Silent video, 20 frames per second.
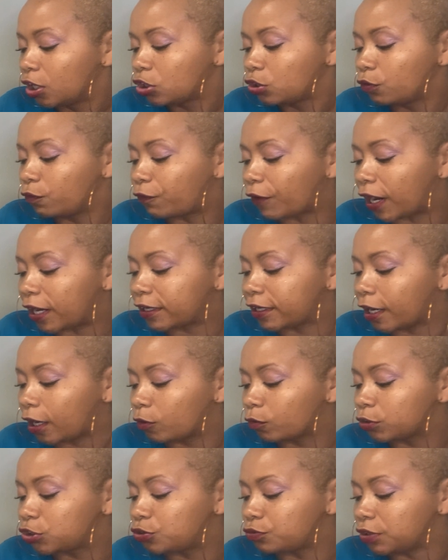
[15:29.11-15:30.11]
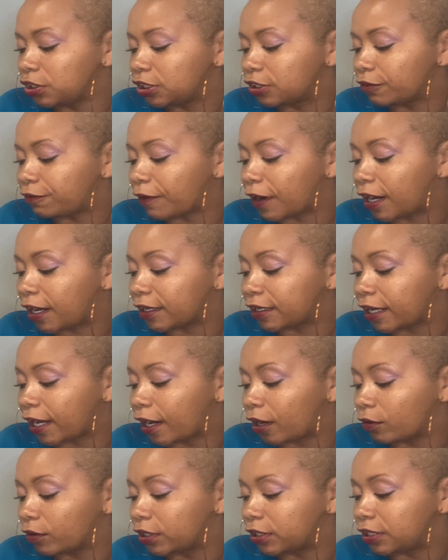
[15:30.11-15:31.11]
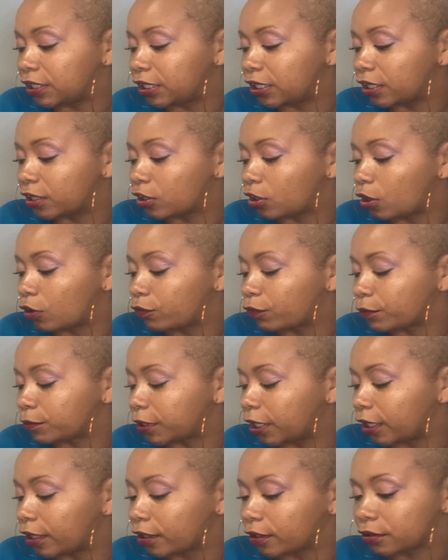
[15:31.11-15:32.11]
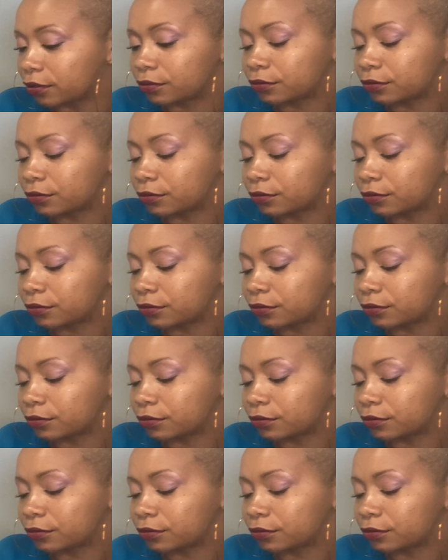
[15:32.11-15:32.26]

You find out what you need to find out and then go from there